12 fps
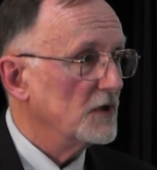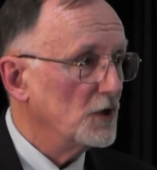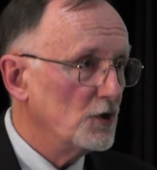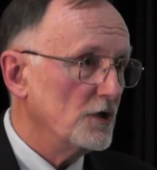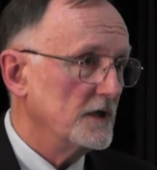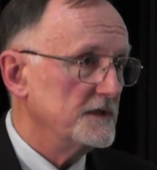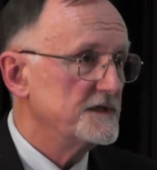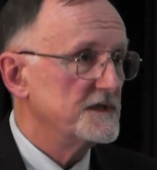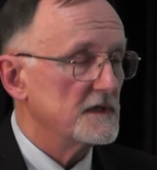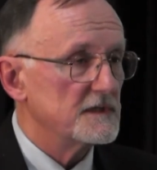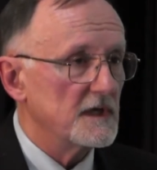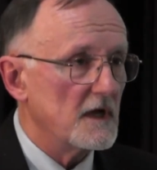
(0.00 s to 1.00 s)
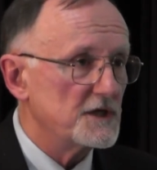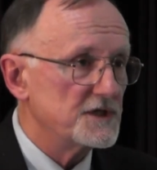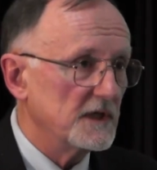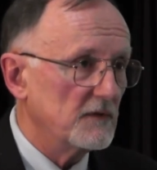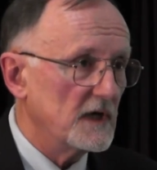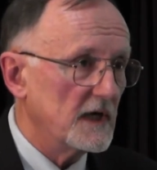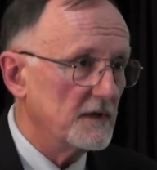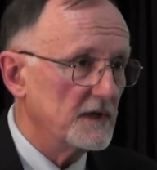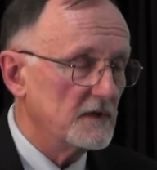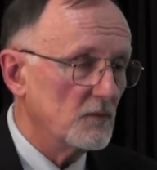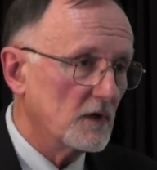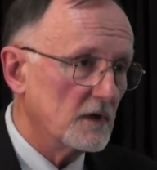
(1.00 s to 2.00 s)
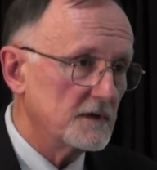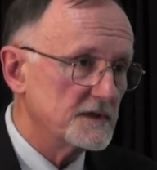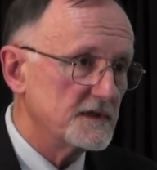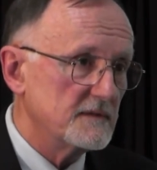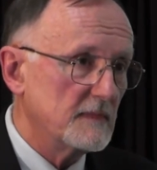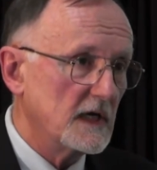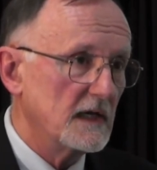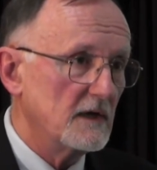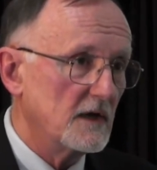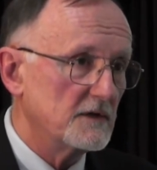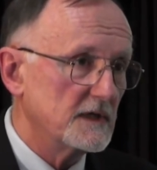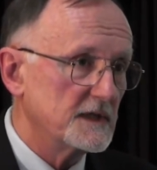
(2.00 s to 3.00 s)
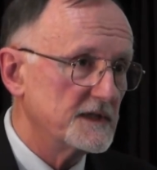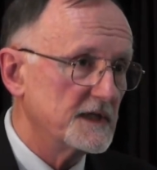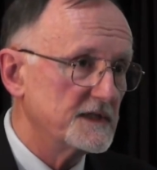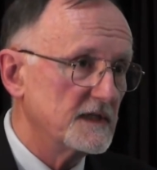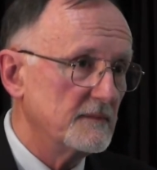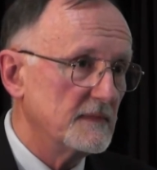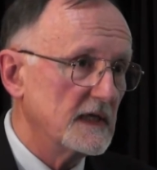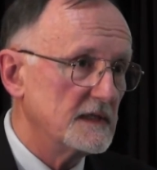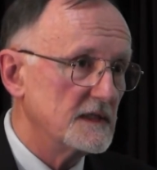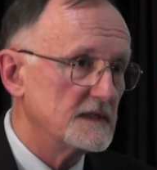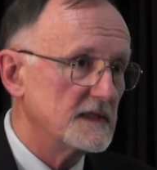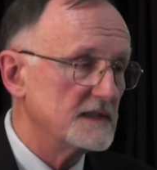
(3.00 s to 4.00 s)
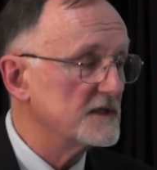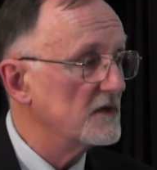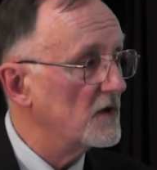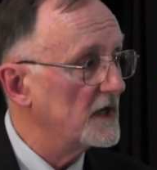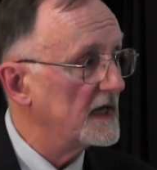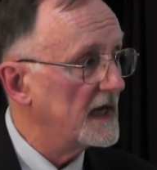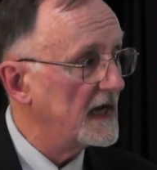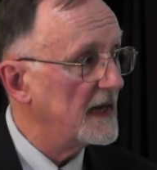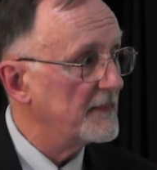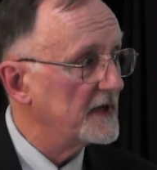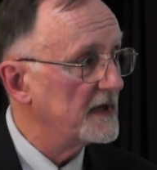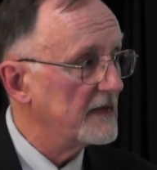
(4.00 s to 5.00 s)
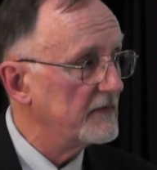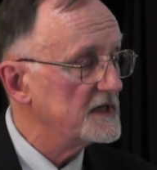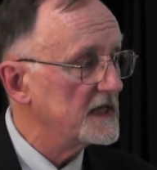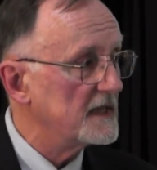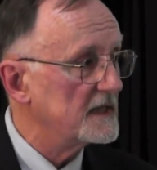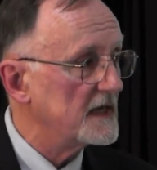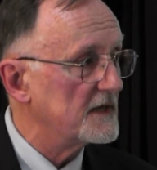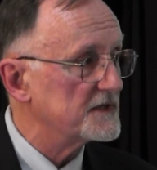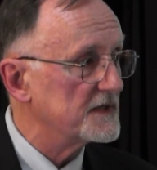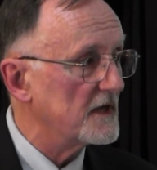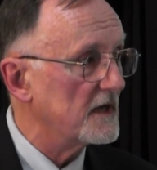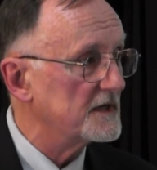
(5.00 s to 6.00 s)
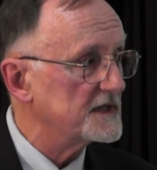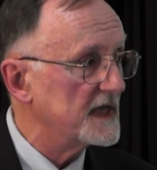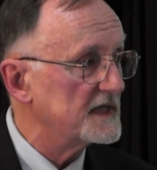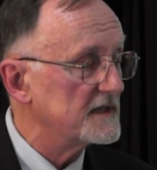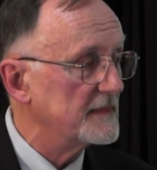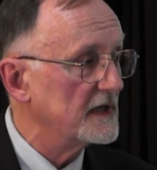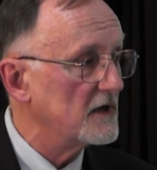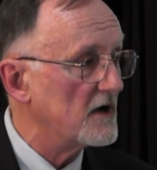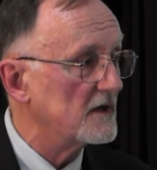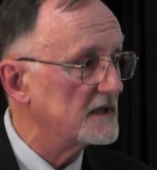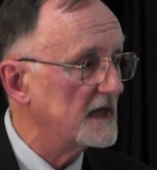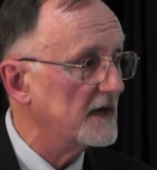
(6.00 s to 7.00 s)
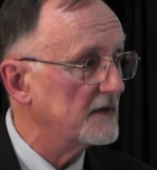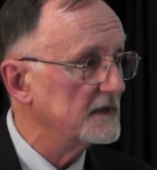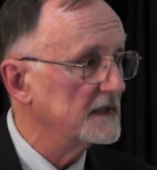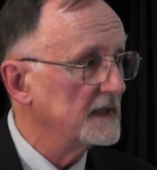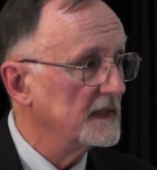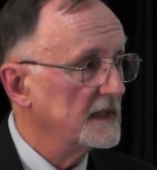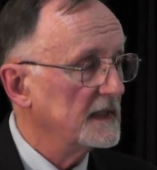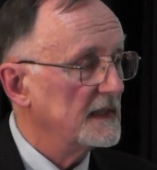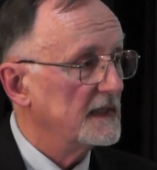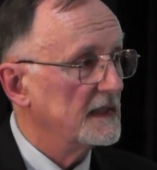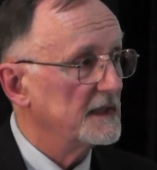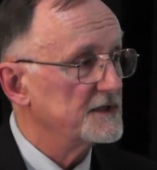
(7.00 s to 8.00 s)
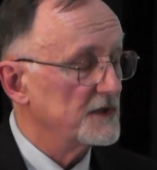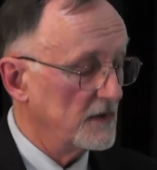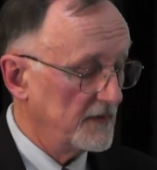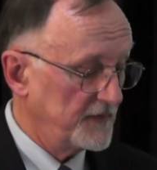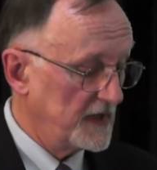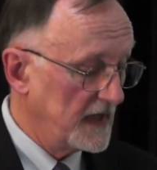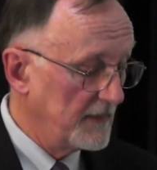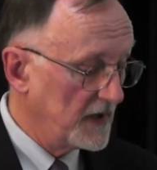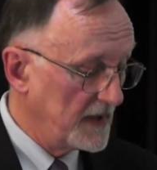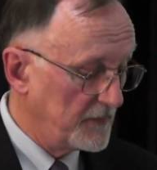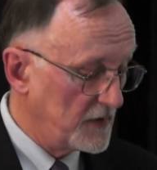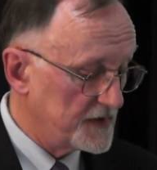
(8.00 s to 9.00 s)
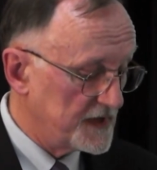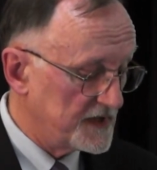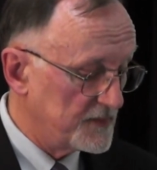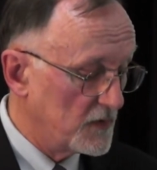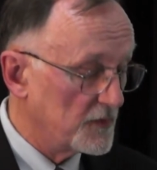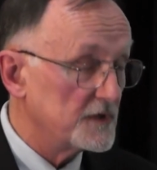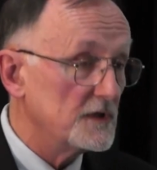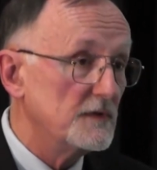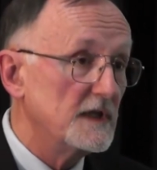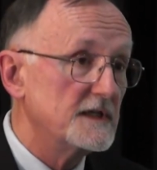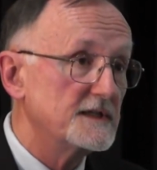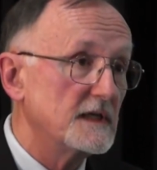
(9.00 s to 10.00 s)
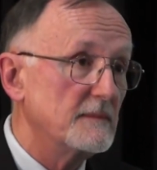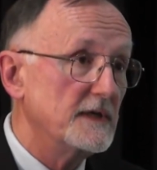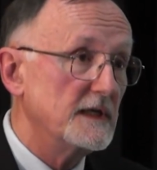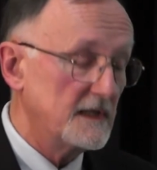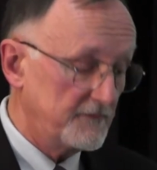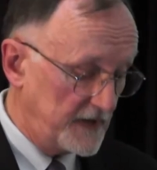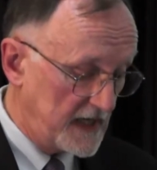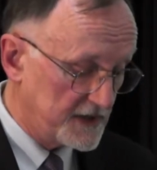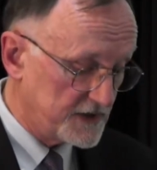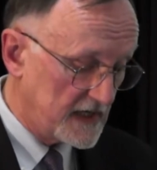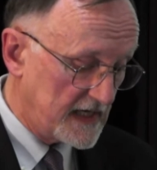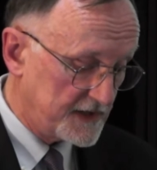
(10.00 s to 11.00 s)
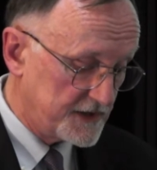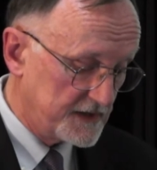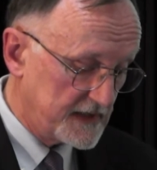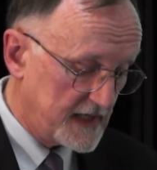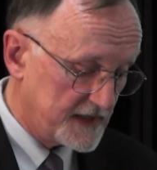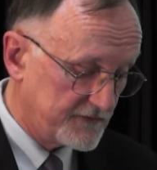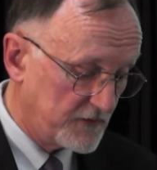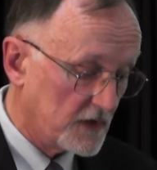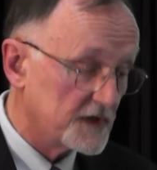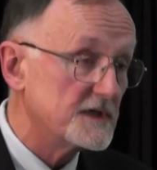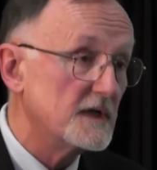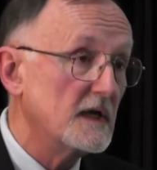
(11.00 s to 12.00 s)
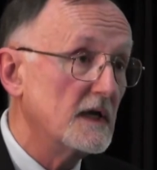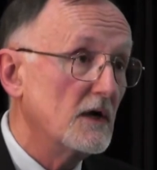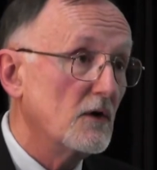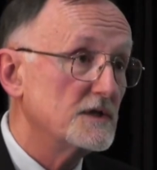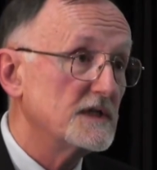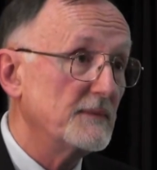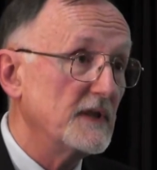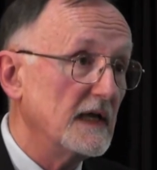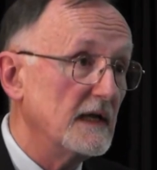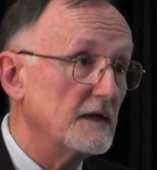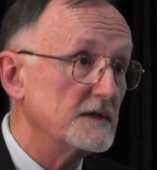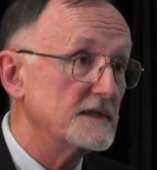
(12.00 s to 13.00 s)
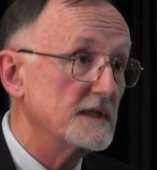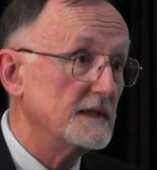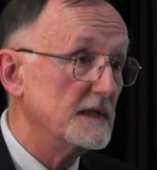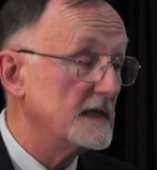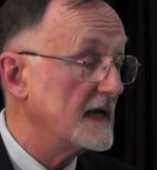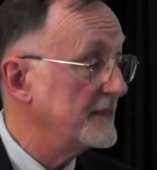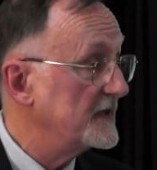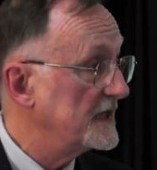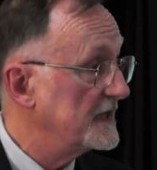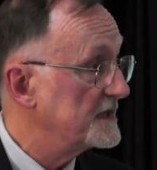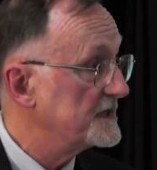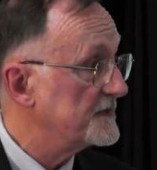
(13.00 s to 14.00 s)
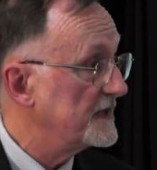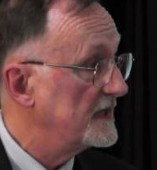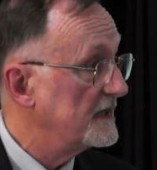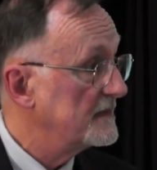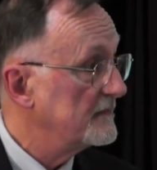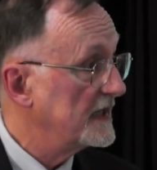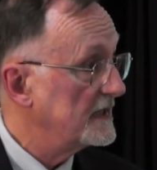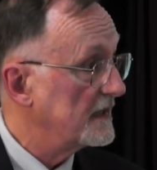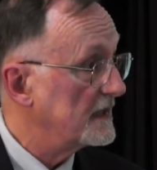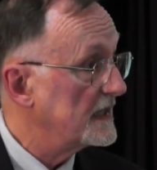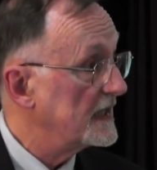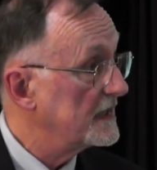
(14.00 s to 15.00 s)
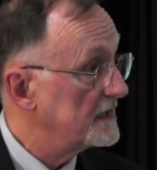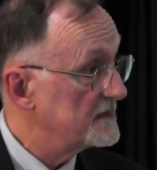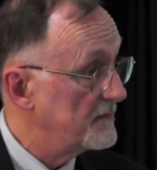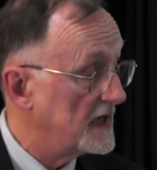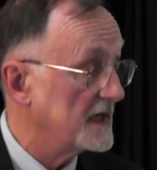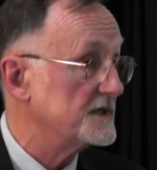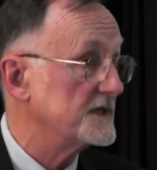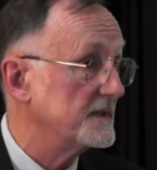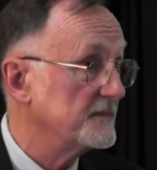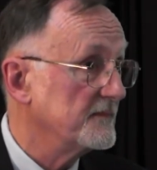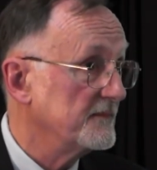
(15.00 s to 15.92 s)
goods sloshing around in the world's money laundering system. It just isn't going to happen. Every $10,000 has to be logged now. So if the Kimberley process won't do this, it'll be the Financial Action Task Force or something else that the diamond industry might not like as much.